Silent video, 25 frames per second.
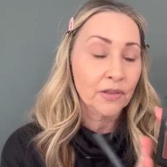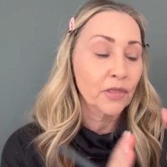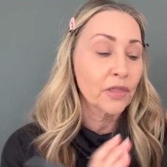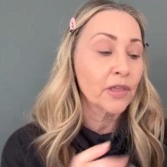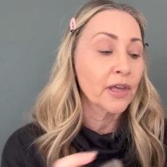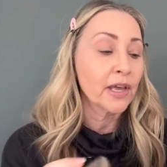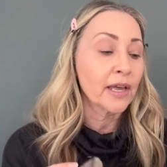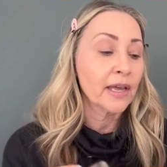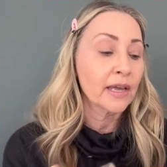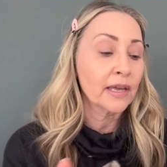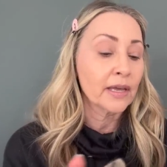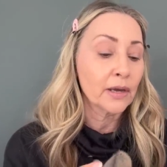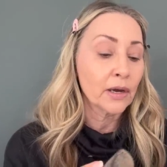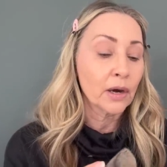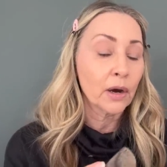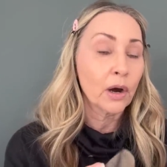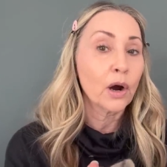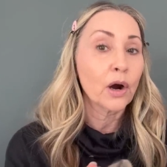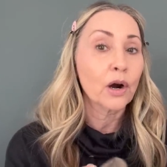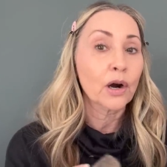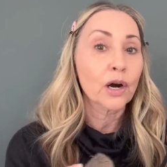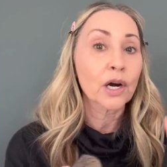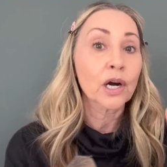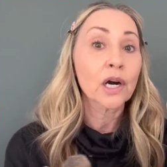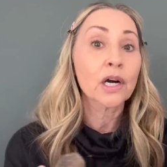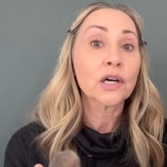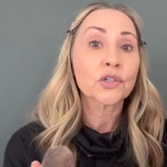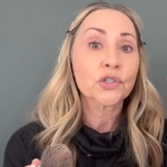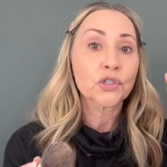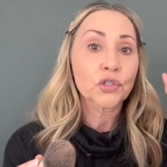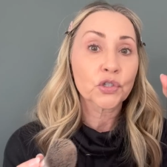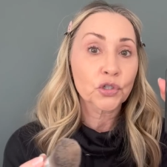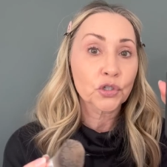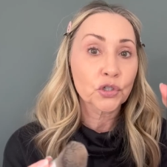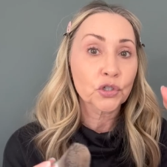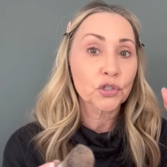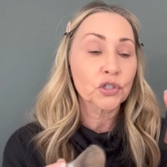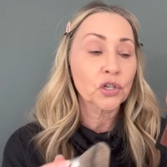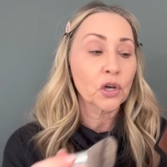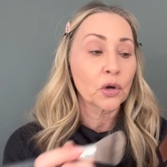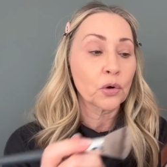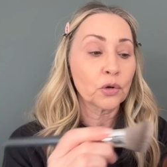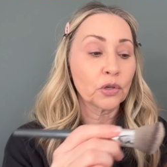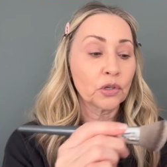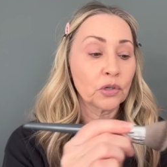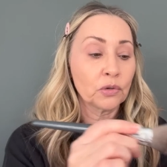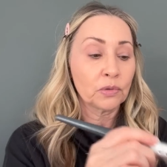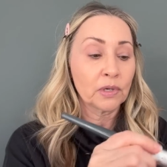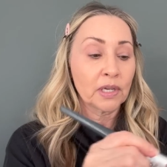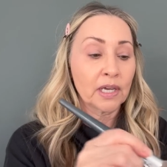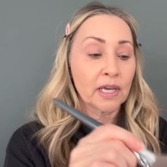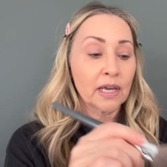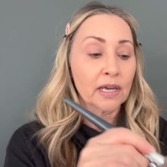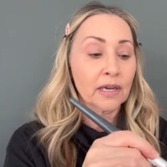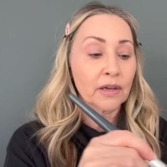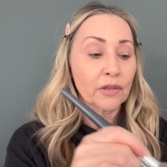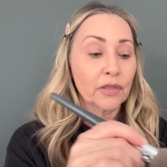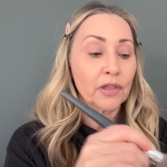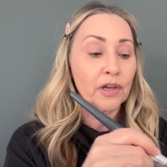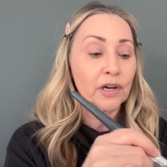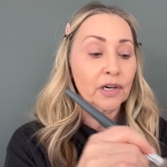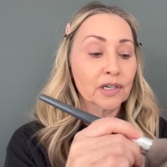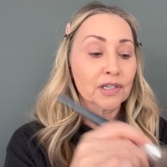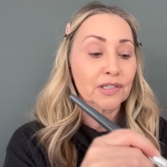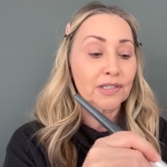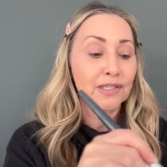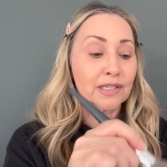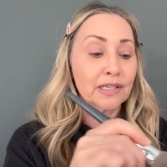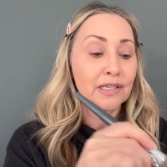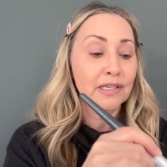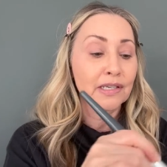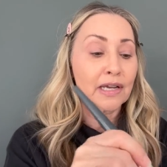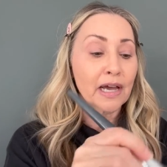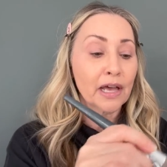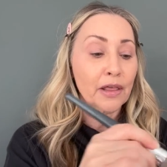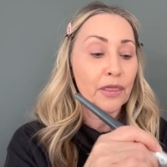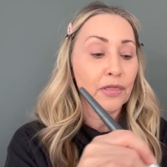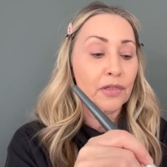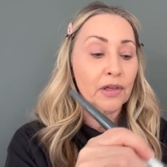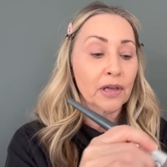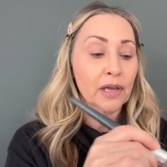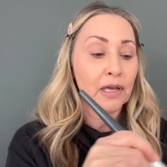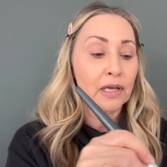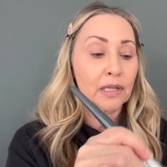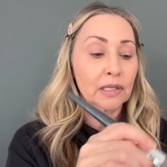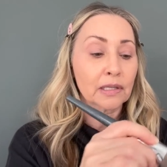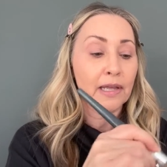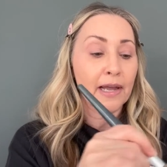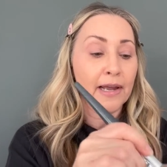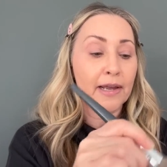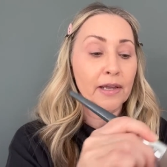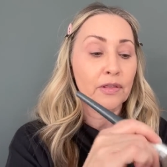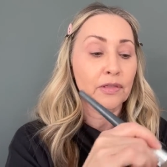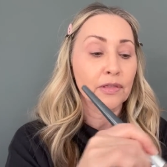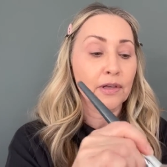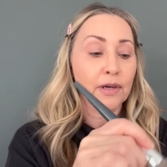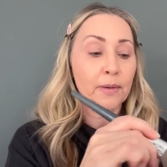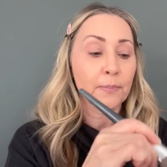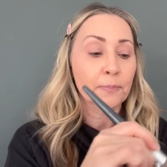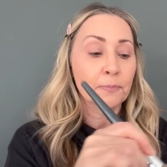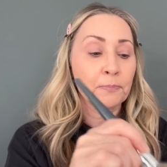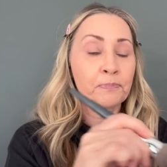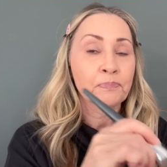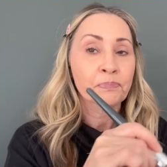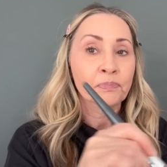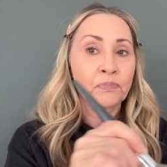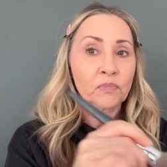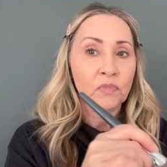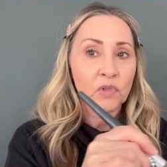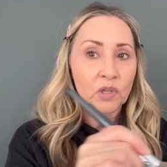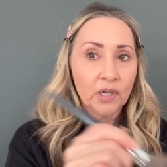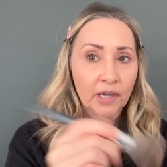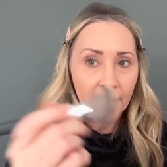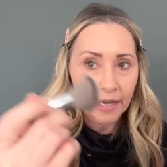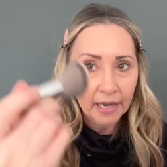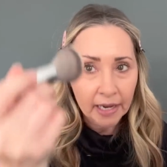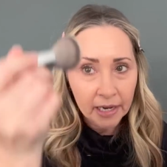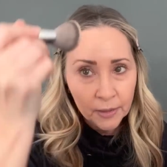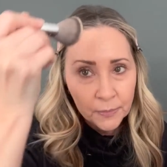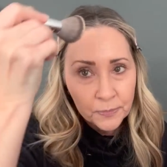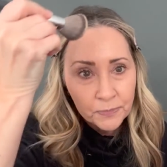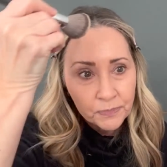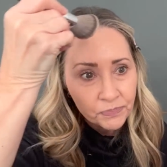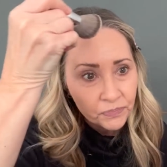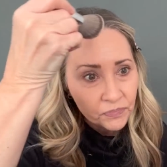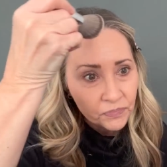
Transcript: They are so unique. There is nothing like them, okay?